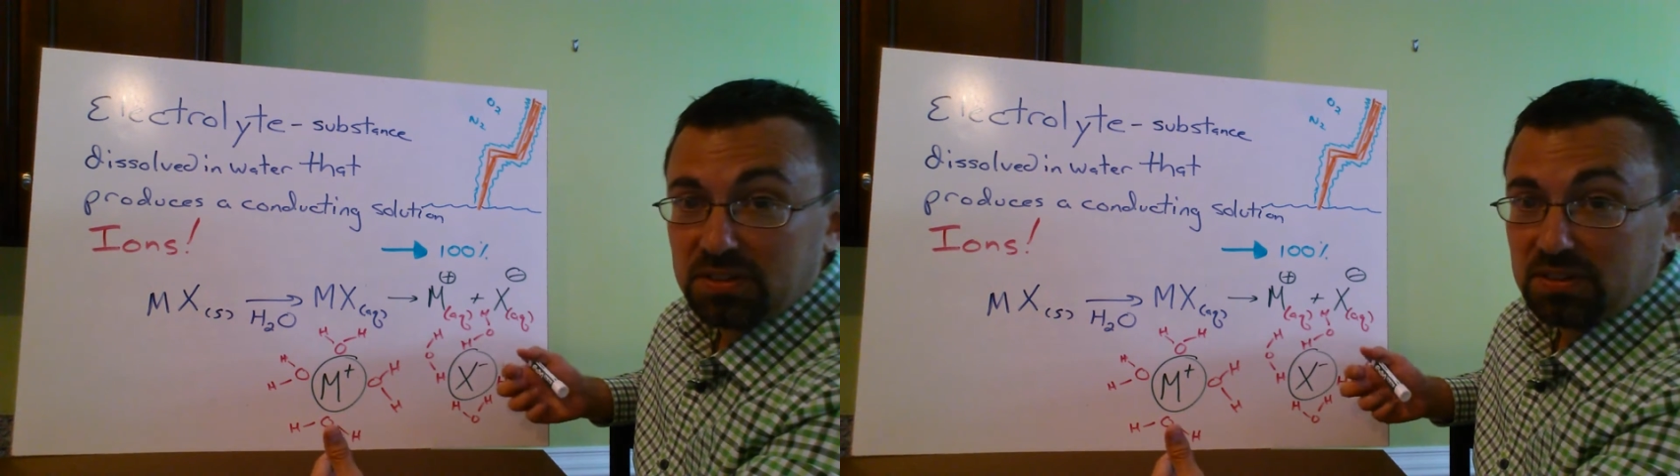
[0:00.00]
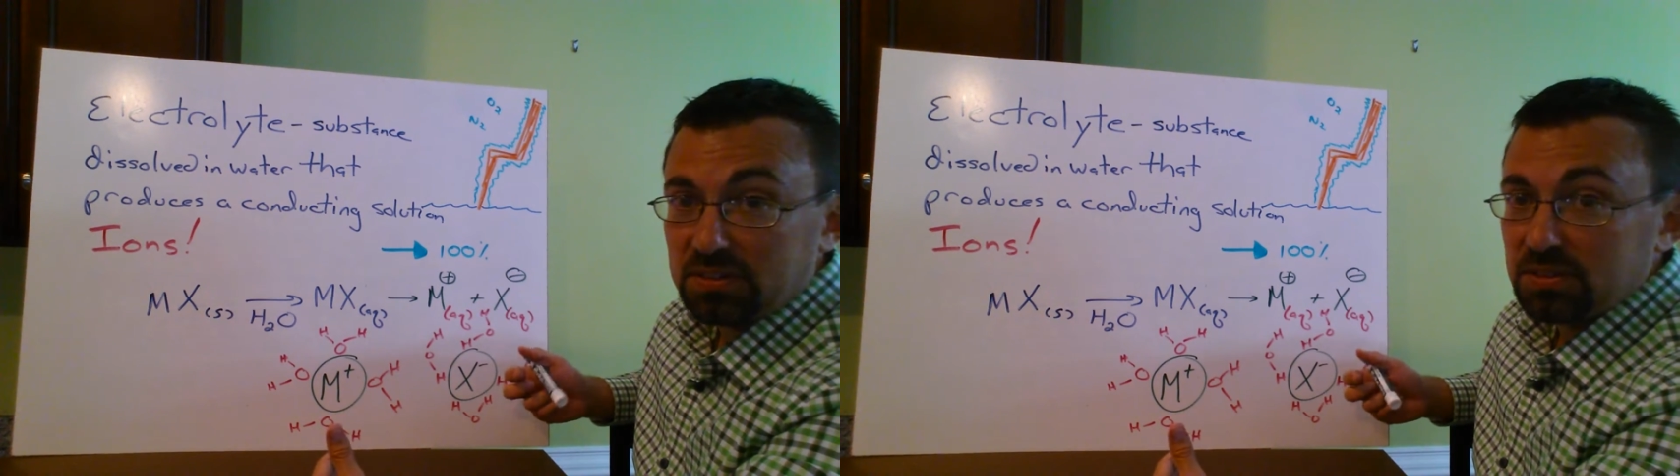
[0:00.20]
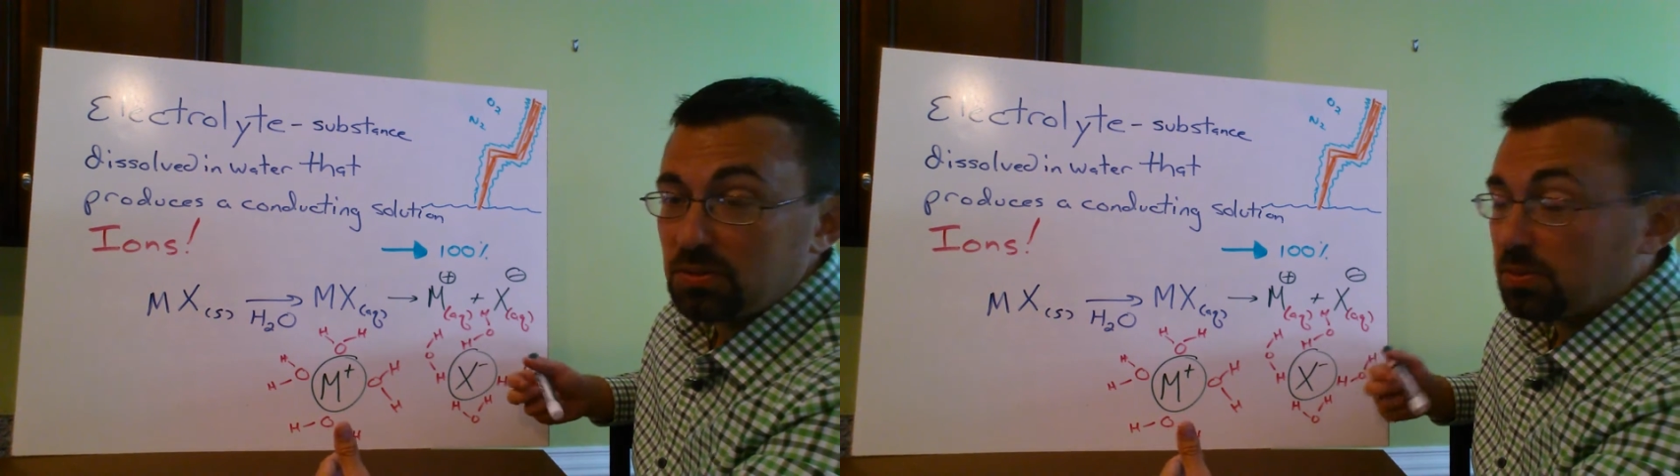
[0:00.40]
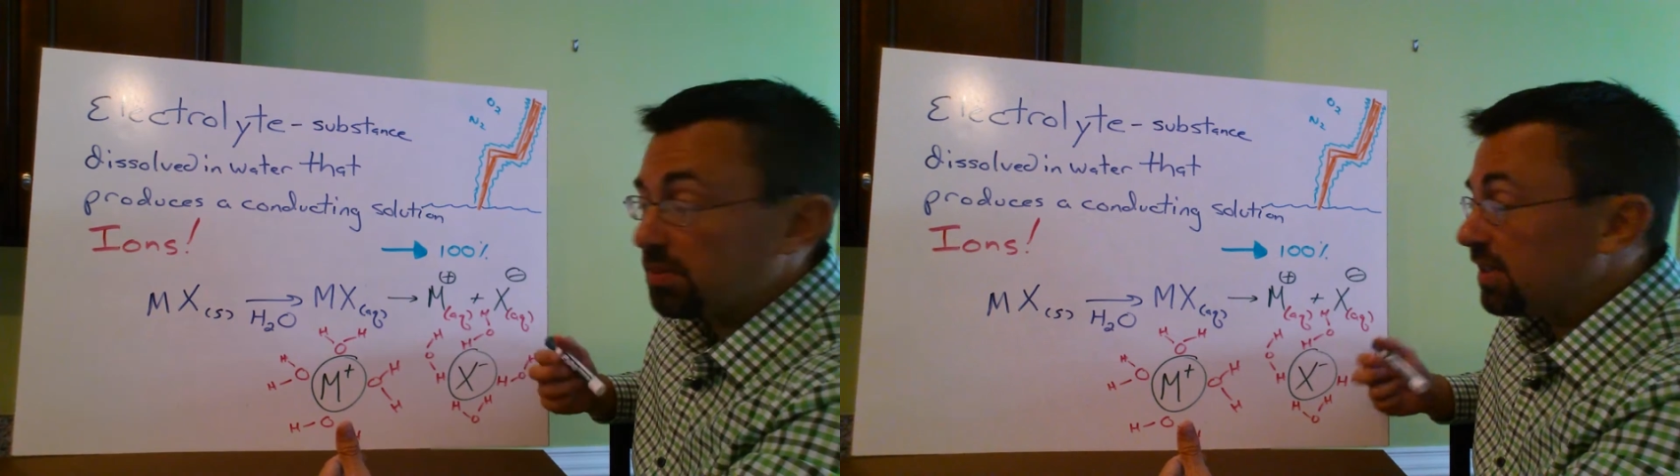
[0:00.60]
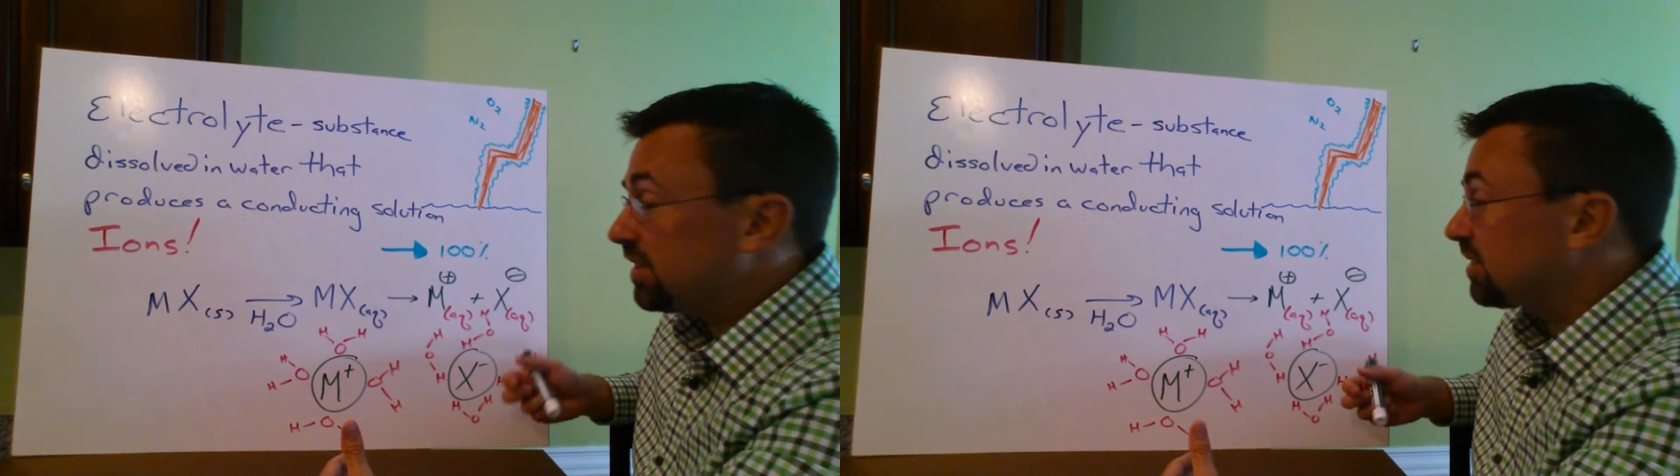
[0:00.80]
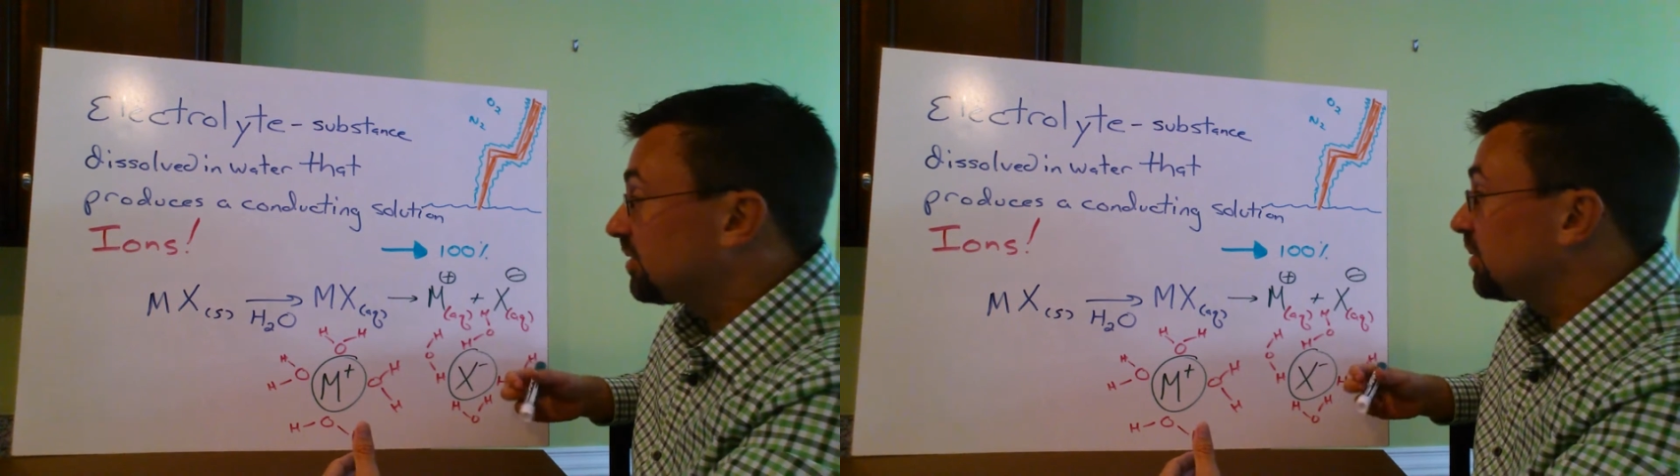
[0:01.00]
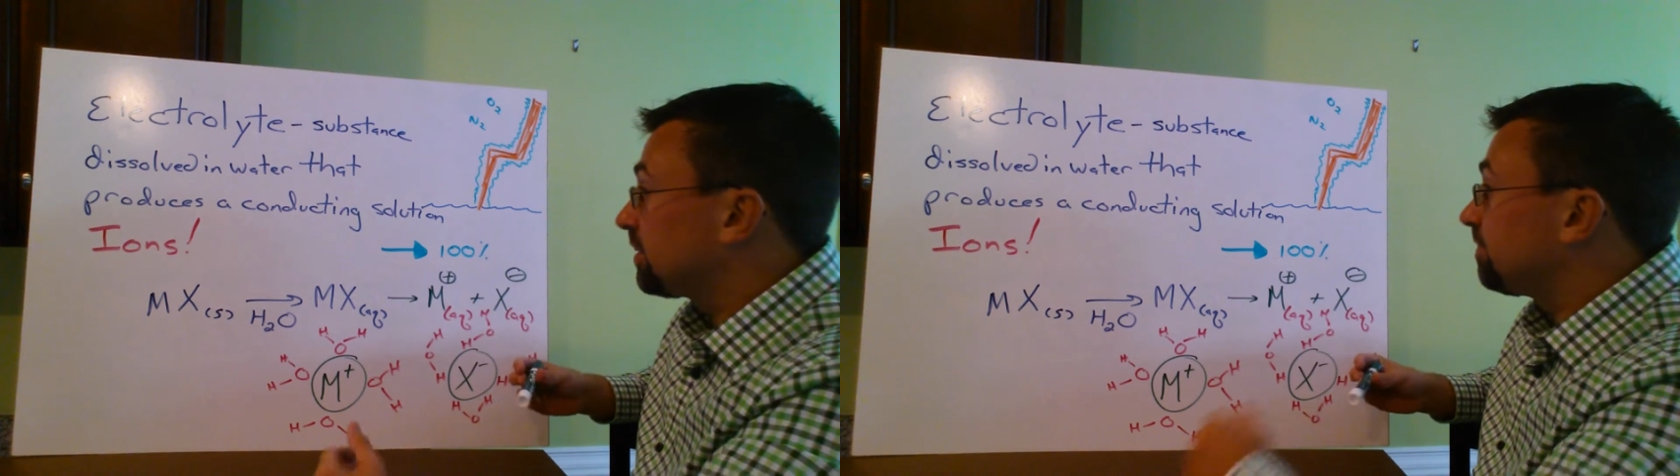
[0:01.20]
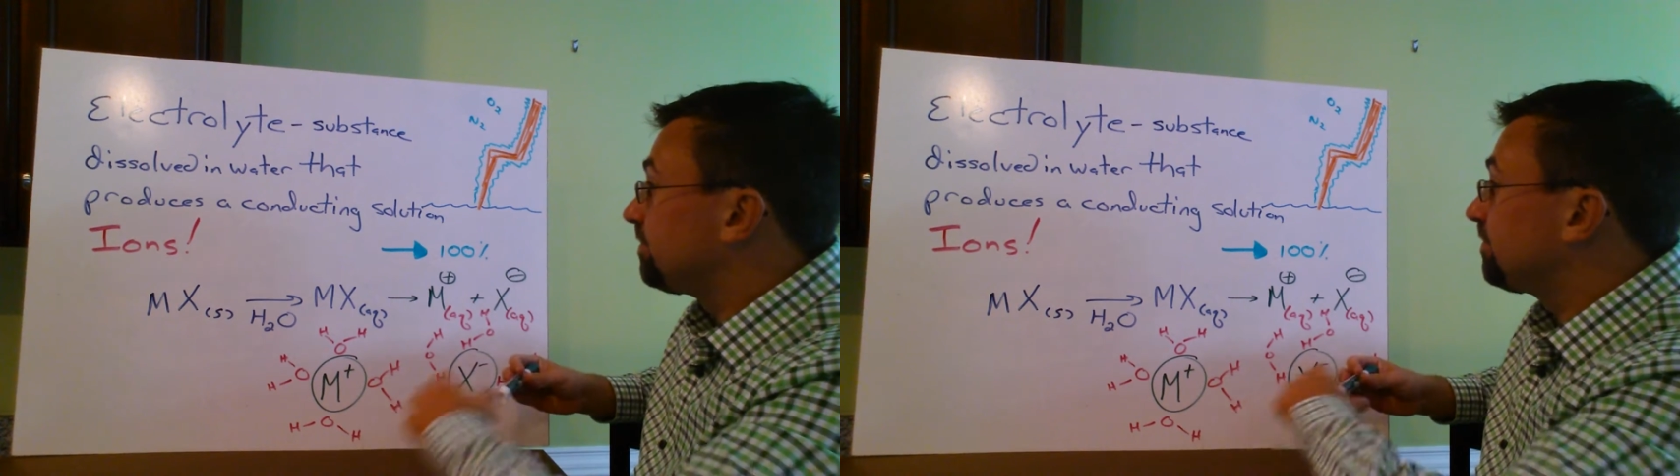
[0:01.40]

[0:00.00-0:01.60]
thunderstorm, lightning storm.